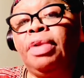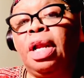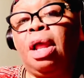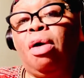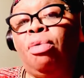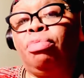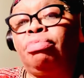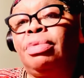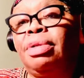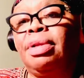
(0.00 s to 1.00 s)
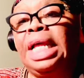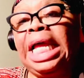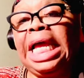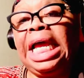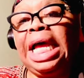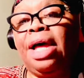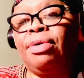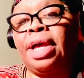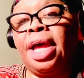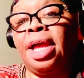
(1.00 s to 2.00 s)
alone.
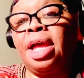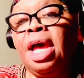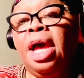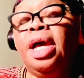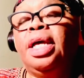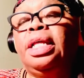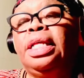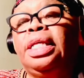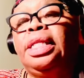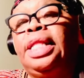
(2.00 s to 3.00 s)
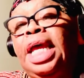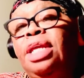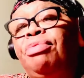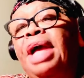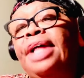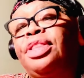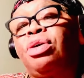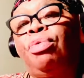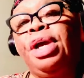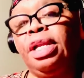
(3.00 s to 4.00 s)
okay? Then you got the
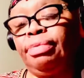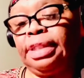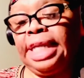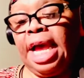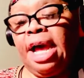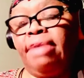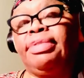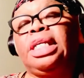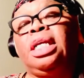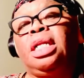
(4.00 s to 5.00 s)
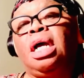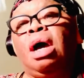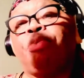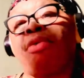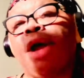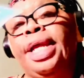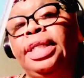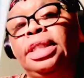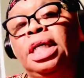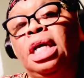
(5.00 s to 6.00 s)
queen of staffs in the
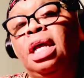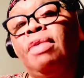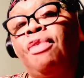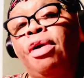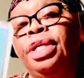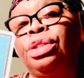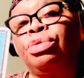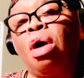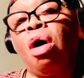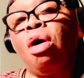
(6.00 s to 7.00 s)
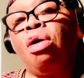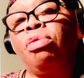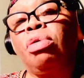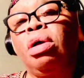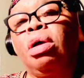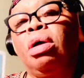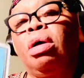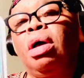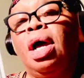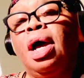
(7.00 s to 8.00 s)
upright, a very strong,
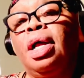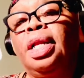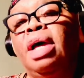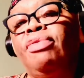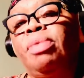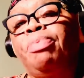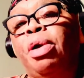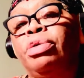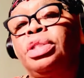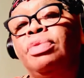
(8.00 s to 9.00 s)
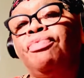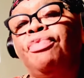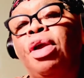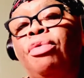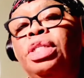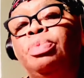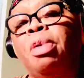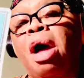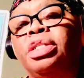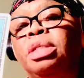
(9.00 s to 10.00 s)
uh, loving person, very
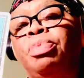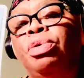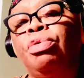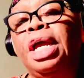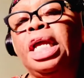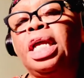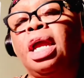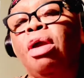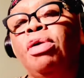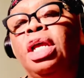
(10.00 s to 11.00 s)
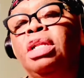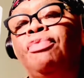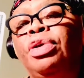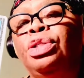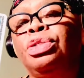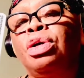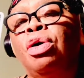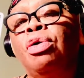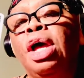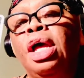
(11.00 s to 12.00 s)
responsible and caring
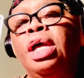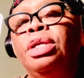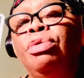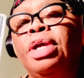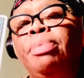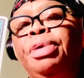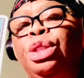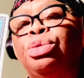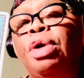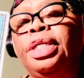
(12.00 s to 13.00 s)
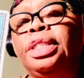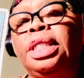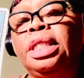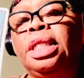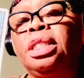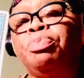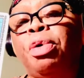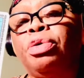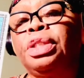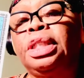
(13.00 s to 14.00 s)
individual. You can be trusted, this
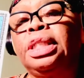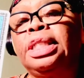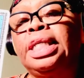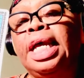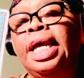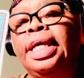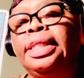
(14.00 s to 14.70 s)
person says.